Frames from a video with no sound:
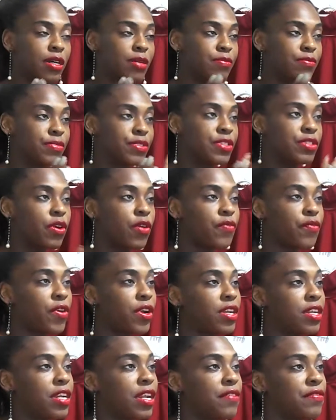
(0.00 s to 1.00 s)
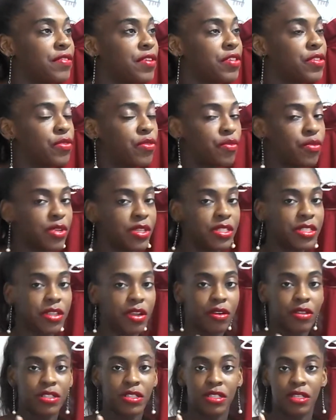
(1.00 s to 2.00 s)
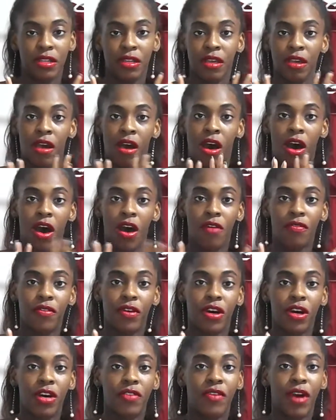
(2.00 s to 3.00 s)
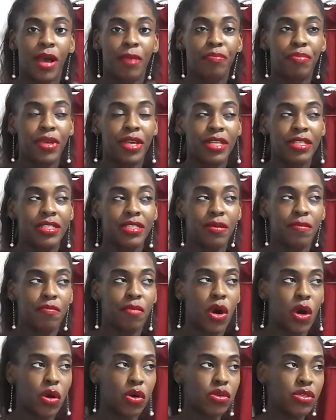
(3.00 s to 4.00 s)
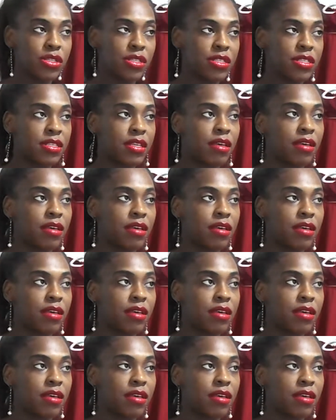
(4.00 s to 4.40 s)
So far that I've done the research off of, I picked the most